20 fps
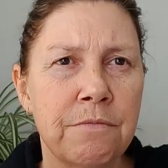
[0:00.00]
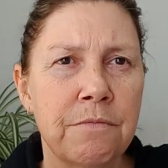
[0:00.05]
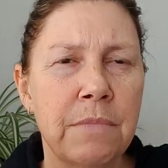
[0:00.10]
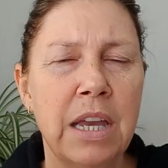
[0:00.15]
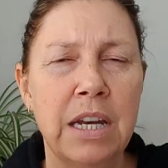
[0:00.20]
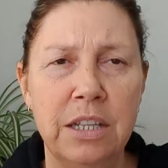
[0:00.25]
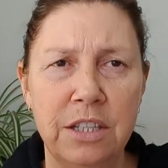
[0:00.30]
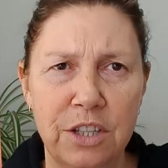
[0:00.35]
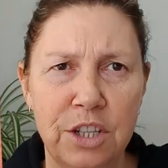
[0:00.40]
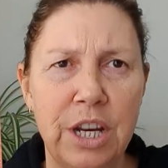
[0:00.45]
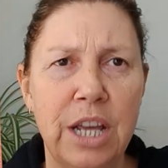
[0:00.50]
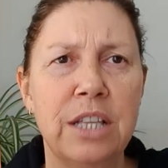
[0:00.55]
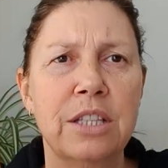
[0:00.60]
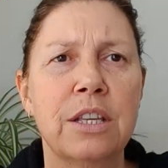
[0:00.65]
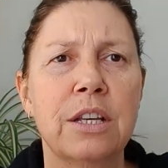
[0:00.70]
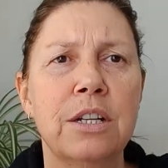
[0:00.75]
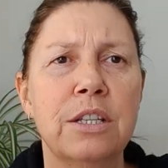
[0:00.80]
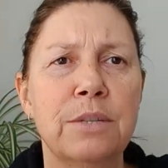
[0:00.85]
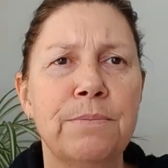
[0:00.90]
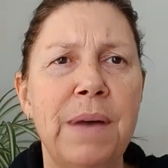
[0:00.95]
and he stands
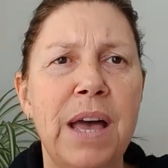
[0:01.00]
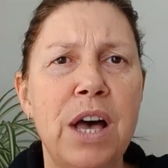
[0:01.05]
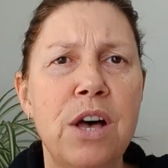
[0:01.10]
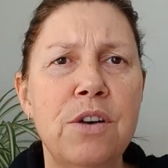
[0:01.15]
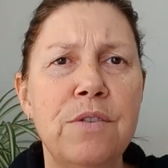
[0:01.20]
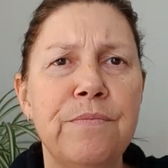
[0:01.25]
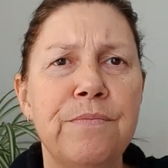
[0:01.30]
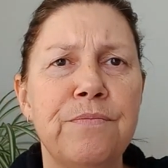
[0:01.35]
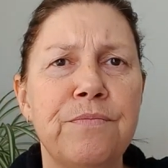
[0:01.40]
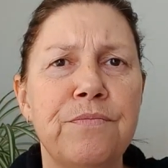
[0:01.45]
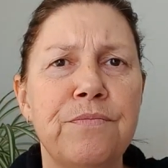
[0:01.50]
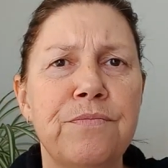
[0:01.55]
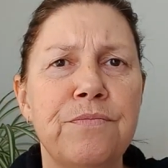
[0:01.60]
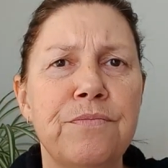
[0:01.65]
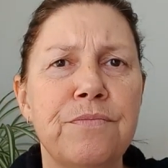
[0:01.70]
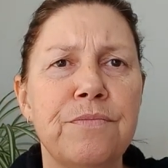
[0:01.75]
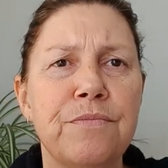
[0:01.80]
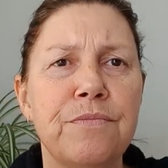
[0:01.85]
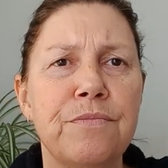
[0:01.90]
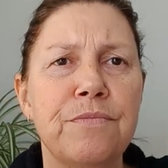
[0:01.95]
in his power
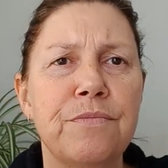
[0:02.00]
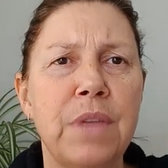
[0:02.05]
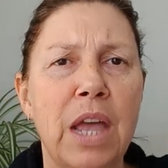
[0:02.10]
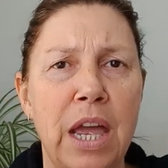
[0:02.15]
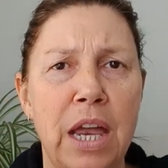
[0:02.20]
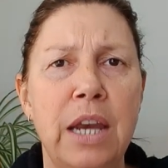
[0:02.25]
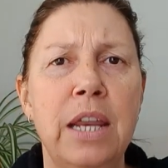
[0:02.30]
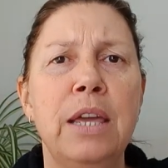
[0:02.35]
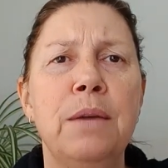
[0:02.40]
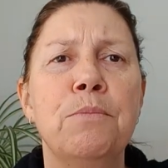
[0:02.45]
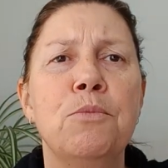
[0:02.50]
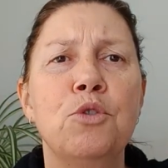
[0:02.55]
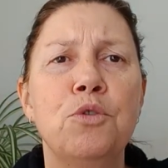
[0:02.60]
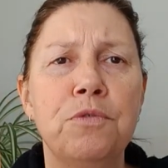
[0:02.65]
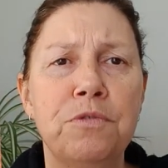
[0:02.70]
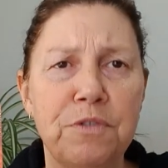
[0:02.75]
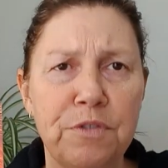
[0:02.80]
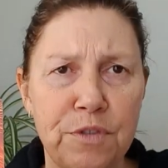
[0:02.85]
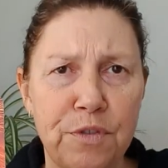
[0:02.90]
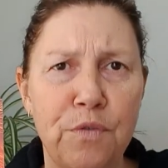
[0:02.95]
and he
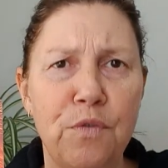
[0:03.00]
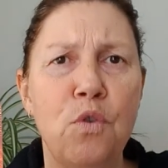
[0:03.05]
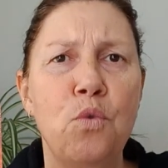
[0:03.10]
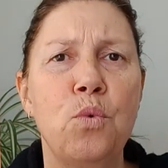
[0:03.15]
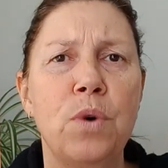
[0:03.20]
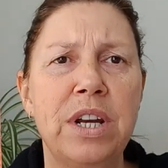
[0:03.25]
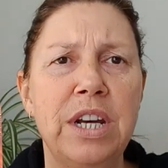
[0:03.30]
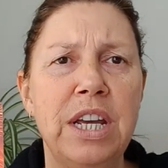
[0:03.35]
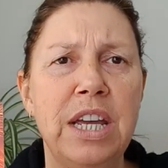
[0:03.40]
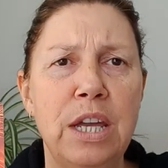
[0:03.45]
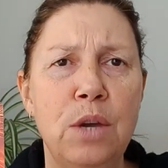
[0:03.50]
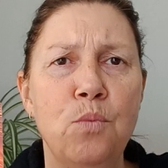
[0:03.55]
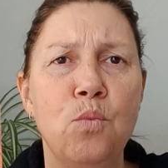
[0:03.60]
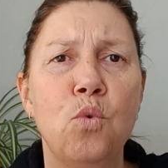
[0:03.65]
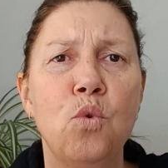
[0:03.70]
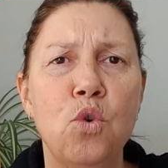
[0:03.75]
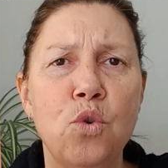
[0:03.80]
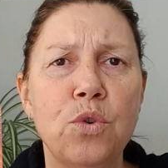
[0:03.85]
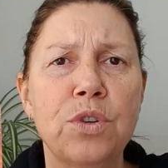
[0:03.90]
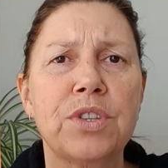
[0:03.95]
moves forward. He
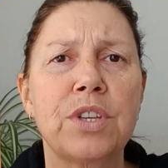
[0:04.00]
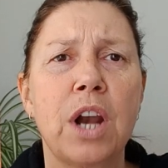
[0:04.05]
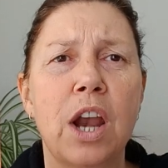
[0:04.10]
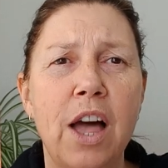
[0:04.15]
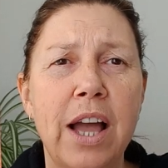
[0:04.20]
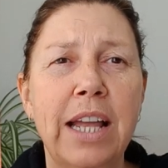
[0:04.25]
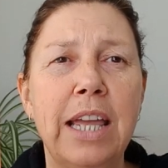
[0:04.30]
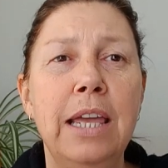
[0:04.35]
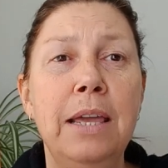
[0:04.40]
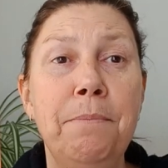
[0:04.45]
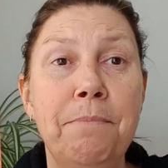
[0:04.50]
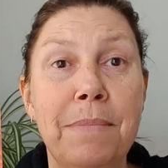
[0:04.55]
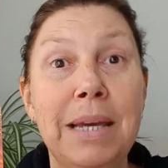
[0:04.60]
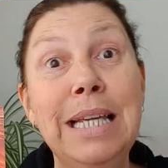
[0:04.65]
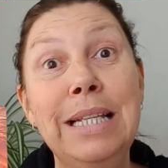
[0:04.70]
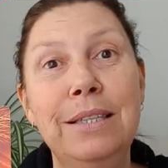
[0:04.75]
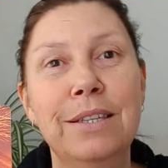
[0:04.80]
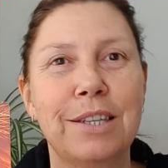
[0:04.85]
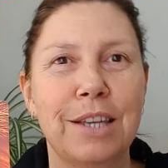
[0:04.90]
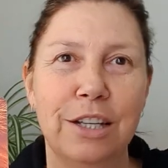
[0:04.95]
walks like he
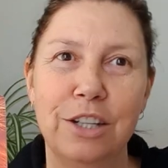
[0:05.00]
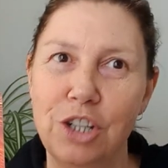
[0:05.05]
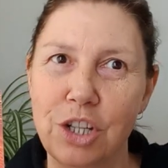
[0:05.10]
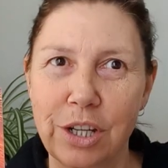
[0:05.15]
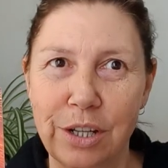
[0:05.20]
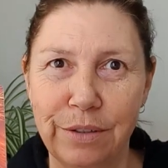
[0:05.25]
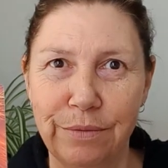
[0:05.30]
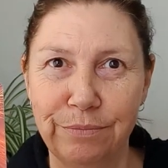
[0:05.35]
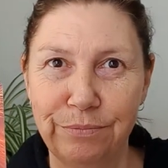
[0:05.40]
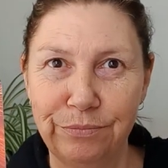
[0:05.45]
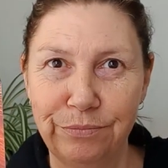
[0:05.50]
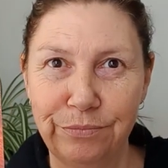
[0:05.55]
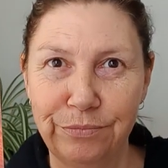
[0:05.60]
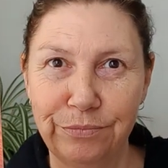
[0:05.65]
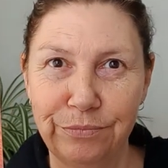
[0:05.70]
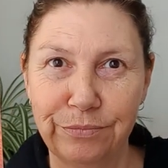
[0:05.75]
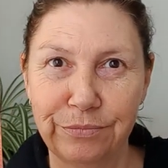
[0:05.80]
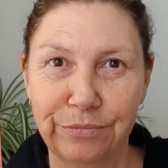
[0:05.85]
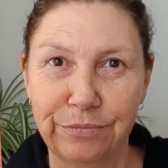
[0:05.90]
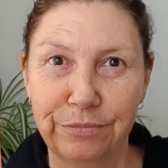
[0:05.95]
means it.
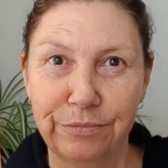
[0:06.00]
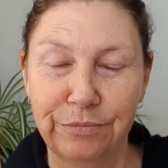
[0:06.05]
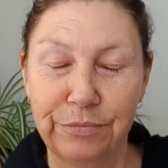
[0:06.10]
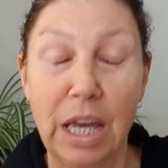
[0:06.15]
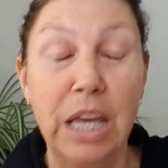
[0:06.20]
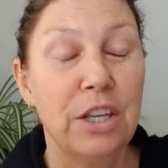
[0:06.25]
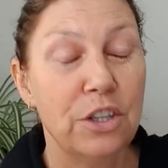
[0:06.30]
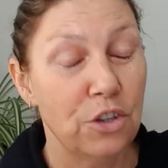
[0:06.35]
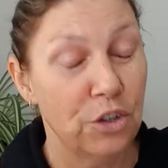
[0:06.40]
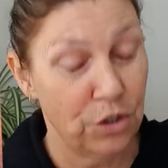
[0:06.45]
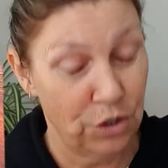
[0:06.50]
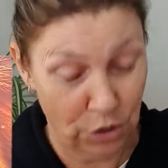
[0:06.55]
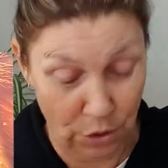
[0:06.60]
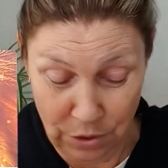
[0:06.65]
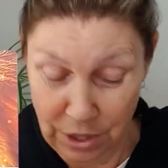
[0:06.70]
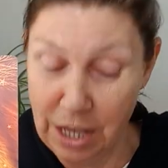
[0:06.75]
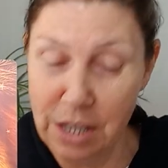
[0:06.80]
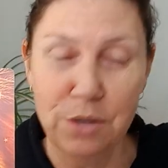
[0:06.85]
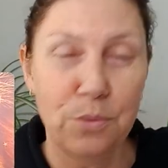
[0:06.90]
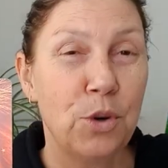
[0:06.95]
So
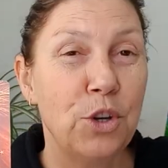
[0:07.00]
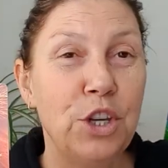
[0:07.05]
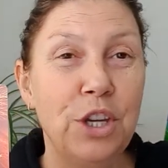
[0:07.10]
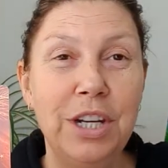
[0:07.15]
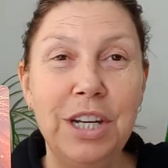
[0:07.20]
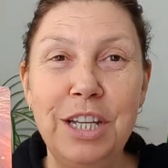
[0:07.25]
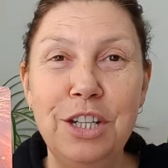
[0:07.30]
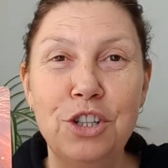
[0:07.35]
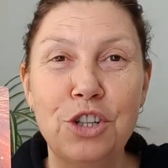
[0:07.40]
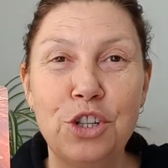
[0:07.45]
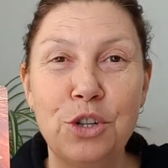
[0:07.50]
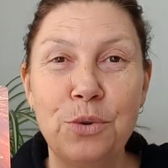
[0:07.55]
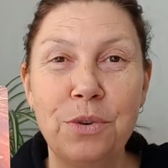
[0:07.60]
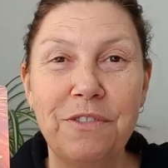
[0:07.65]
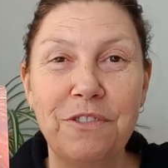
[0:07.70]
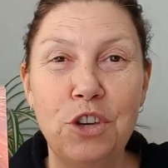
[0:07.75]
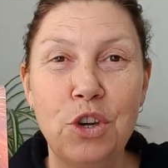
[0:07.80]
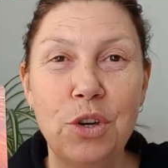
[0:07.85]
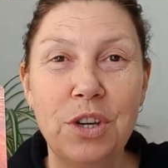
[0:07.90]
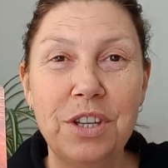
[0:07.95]
that's what you need to do you
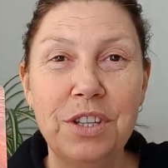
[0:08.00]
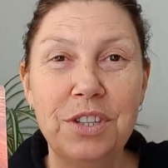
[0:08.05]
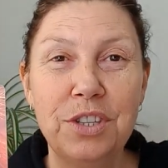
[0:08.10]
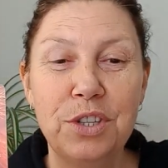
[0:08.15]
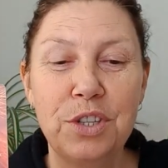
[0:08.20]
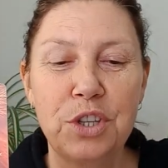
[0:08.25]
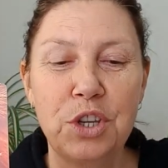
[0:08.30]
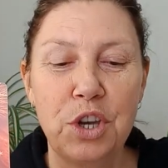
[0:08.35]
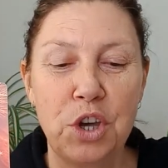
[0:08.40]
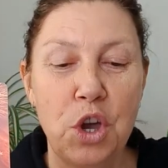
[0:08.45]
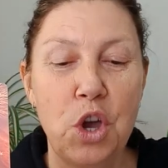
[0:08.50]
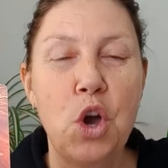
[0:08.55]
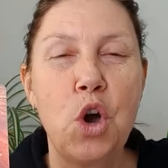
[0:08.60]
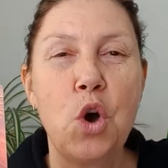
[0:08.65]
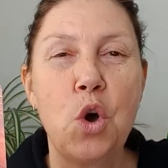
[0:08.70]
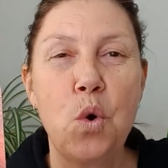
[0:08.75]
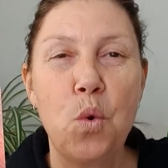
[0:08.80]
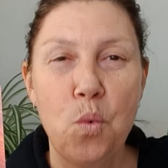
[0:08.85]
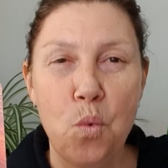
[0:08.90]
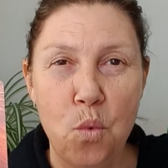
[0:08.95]
Ophiuchus.
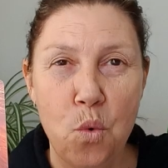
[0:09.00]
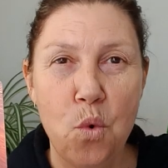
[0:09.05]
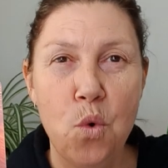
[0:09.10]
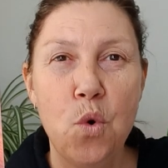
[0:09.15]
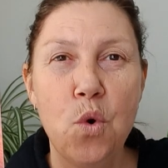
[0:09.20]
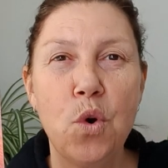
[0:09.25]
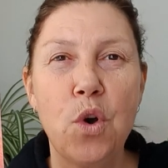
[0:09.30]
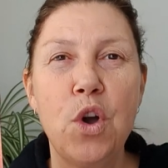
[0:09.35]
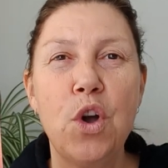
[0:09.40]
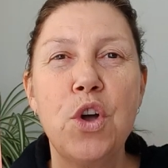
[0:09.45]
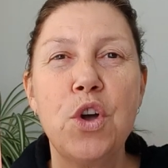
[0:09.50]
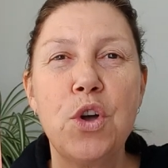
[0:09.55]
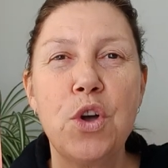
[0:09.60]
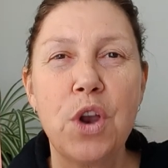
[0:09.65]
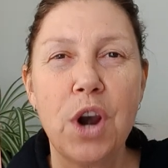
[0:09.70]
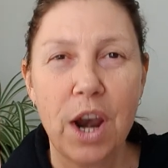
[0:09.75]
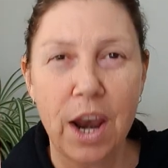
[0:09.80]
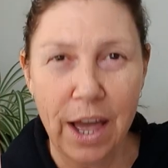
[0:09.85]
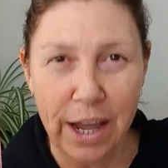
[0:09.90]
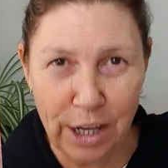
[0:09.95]
Walk
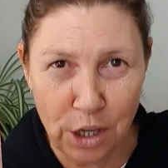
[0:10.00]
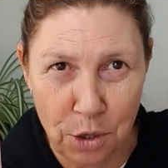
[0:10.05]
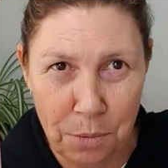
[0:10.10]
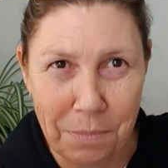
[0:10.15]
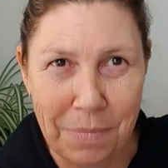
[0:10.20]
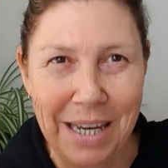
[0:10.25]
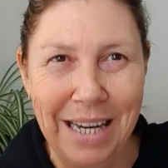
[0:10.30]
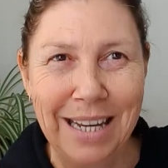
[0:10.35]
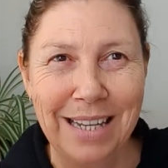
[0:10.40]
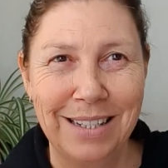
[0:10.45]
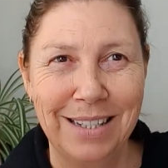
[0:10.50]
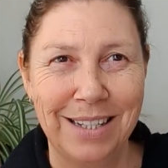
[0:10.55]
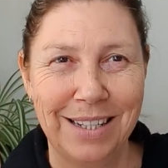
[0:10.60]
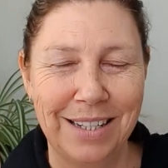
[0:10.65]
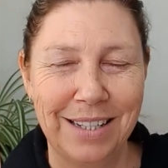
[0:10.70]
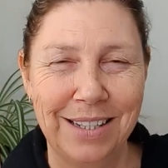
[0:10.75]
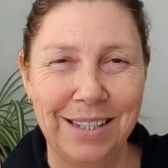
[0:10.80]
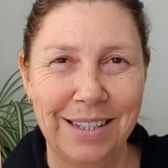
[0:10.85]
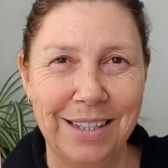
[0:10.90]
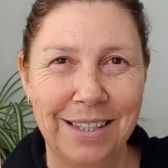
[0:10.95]
like you mean it.
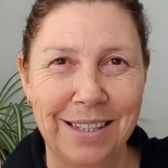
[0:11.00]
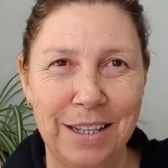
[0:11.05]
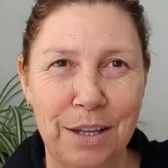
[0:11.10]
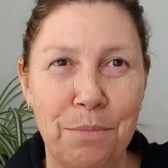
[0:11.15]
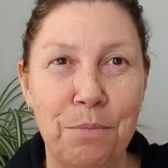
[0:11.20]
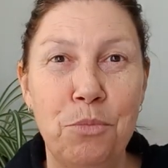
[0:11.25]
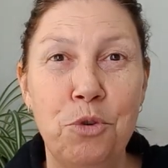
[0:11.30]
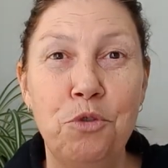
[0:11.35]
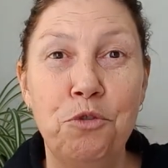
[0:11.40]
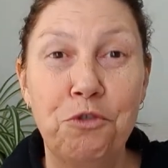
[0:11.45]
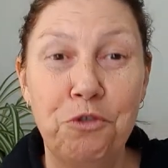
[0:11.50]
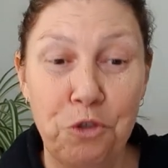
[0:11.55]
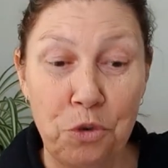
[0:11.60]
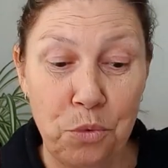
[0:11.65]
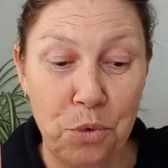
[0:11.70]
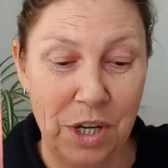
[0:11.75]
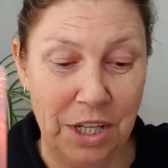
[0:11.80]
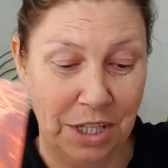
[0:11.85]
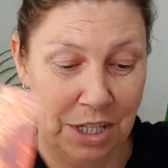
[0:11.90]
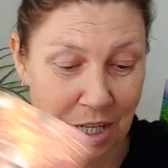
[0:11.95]
Move
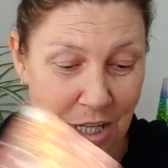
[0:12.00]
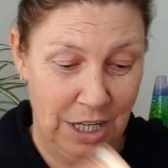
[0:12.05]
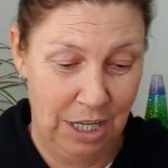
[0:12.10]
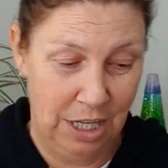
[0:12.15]
forward